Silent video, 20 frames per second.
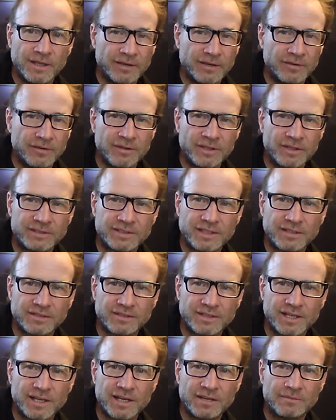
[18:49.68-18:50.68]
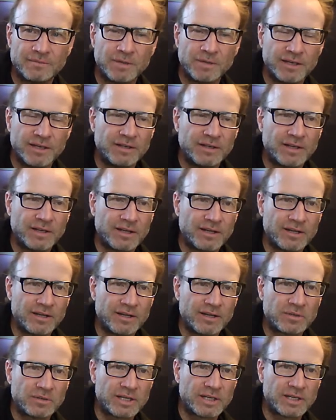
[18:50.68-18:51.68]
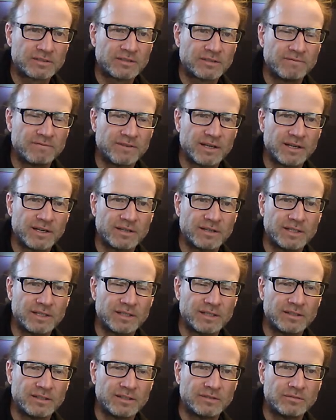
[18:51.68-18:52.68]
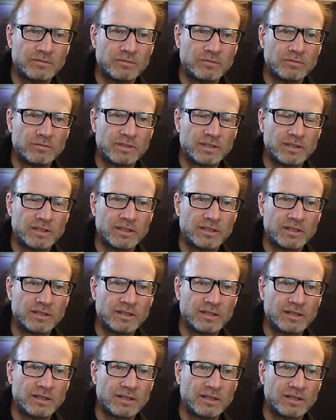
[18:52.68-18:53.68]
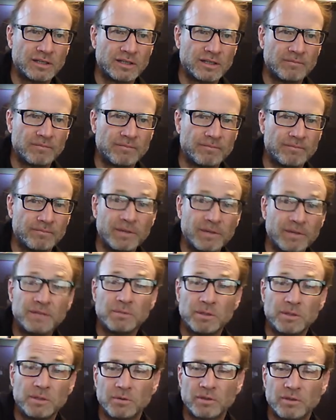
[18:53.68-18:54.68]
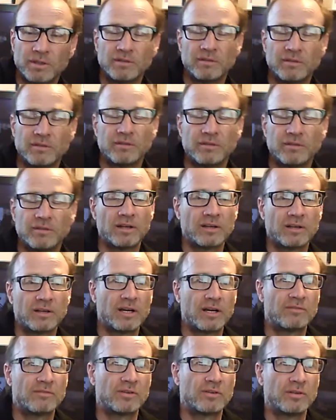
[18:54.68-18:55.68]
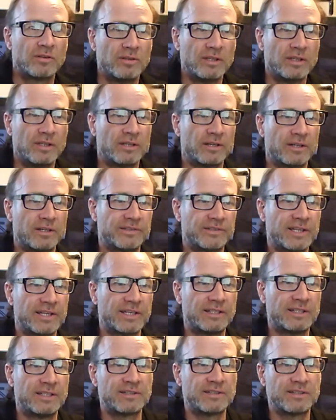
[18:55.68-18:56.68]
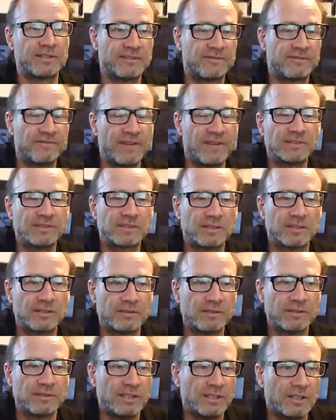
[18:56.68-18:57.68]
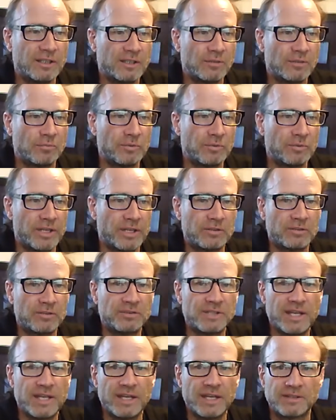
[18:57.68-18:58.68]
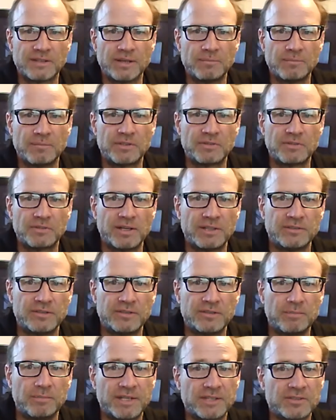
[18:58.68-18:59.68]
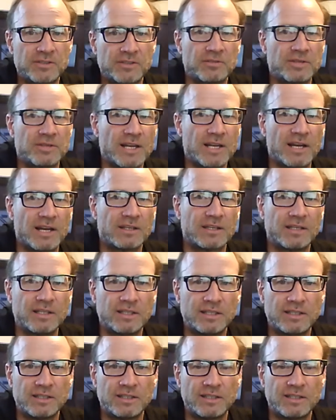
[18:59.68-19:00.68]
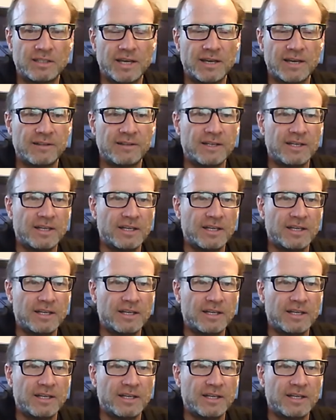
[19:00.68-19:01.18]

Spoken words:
I know that sounds odd, but you can actually find that you can, many people can cover a set distance faster when they use that type of strategy, because they're not getting to that